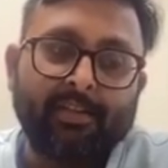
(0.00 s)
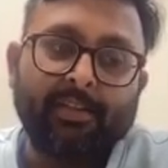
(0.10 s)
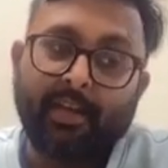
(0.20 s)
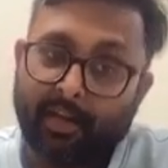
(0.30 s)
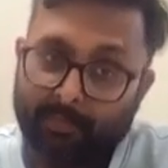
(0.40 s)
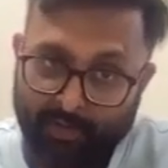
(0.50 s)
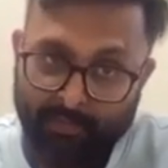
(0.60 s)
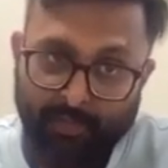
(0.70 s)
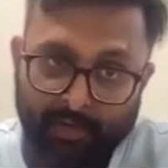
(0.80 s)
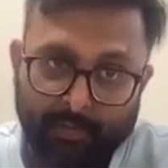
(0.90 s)
there are
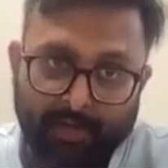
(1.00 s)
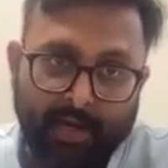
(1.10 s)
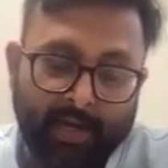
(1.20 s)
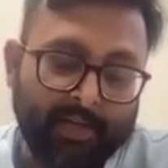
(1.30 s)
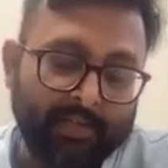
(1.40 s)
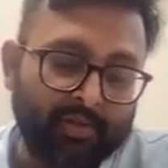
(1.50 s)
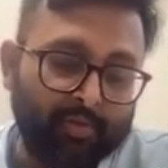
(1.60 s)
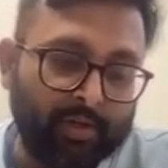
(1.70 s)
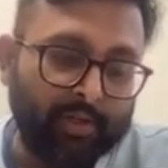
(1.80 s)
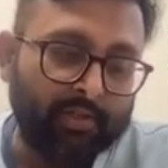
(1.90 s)
people, I mean, I had
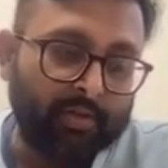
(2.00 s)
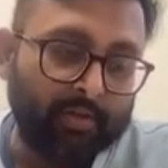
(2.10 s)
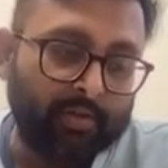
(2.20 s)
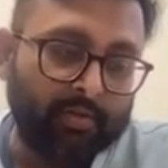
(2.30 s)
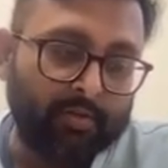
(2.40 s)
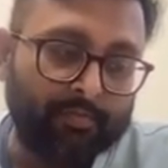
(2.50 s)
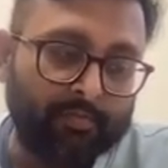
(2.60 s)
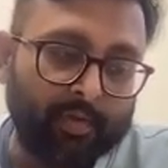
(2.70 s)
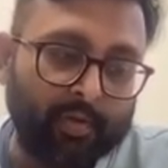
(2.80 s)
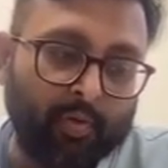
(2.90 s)
students also
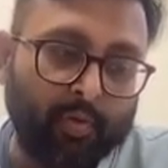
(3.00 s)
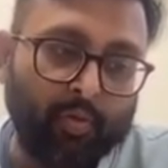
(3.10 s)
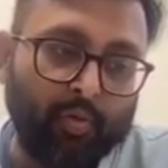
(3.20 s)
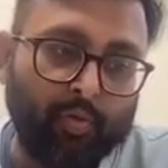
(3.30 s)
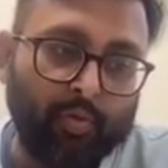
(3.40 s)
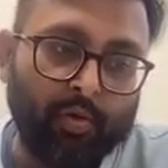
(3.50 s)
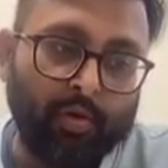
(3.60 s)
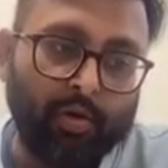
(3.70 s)
who